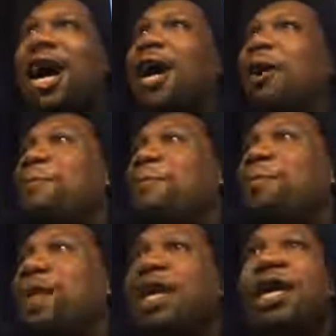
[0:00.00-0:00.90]

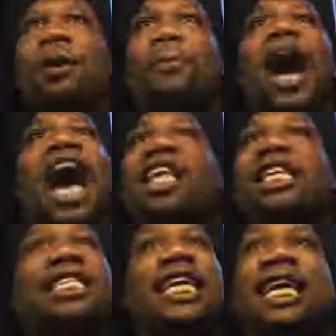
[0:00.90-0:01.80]
um,
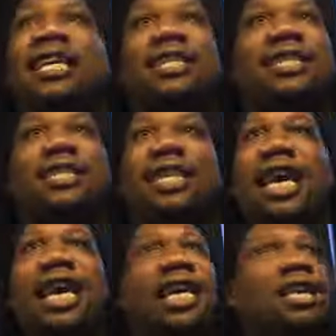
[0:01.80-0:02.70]
politics
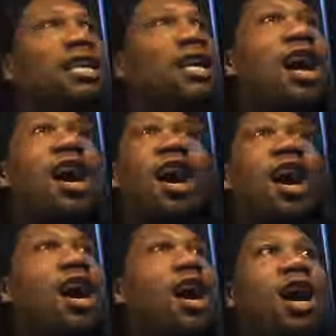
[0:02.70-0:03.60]
in
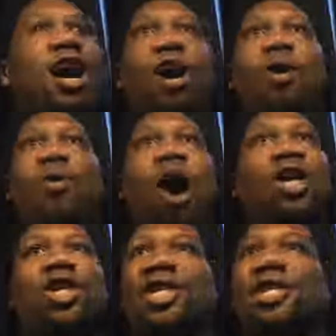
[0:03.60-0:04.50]
uh,
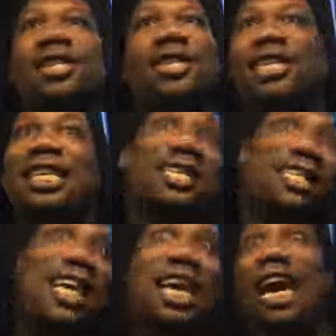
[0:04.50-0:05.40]
Washington,
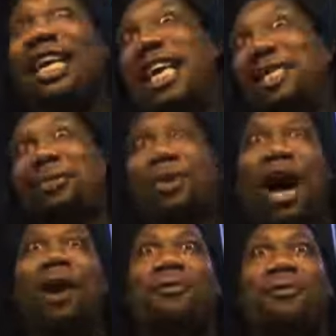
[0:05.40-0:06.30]
D.C., I guess, where
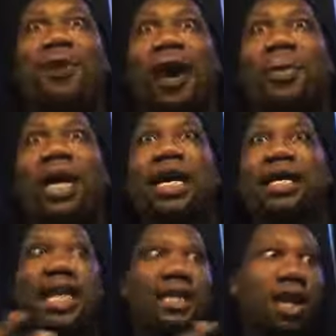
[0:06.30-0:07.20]
I'm from,
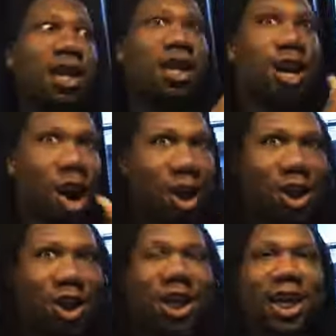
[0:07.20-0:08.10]
that's a
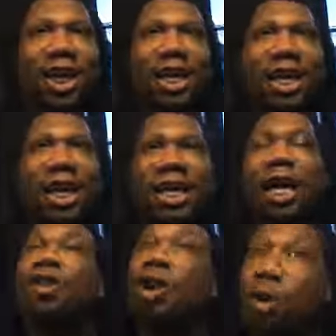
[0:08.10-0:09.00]
culture.
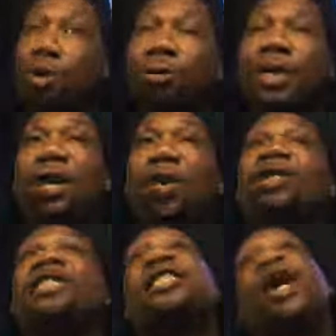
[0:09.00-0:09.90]
Now, those would be
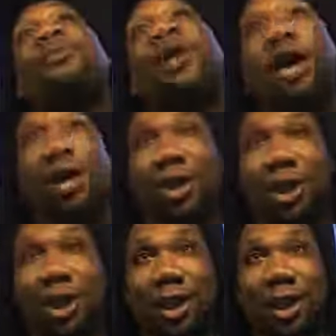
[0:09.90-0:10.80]
called
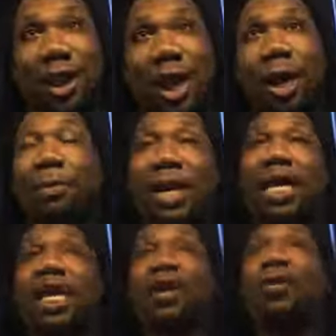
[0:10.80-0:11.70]
subcultures,
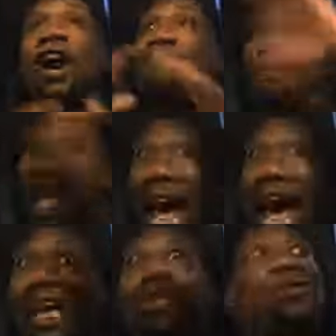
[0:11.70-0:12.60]
meaning you have
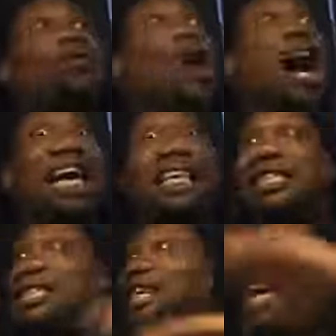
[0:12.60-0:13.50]
blacks,
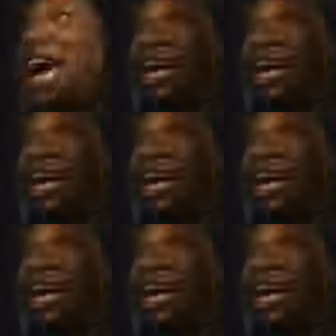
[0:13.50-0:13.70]
whites,